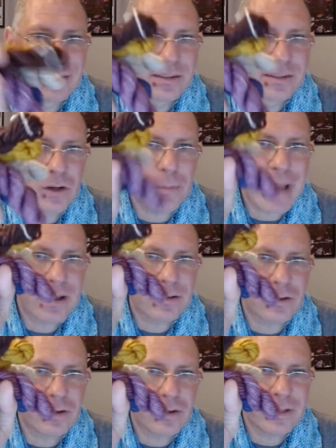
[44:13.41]
go back,
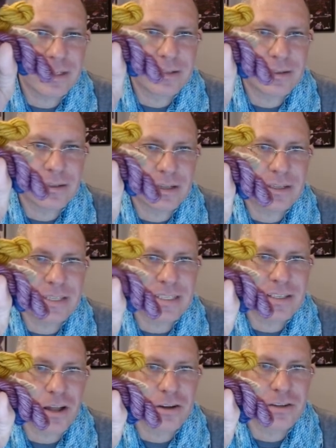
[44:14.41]
look at the look at these
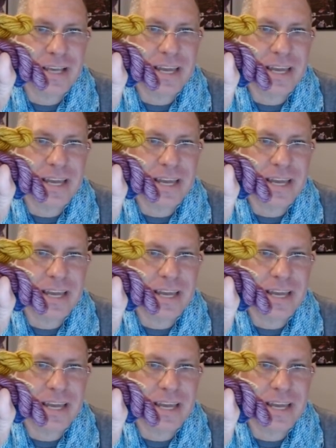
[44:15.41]
colors again,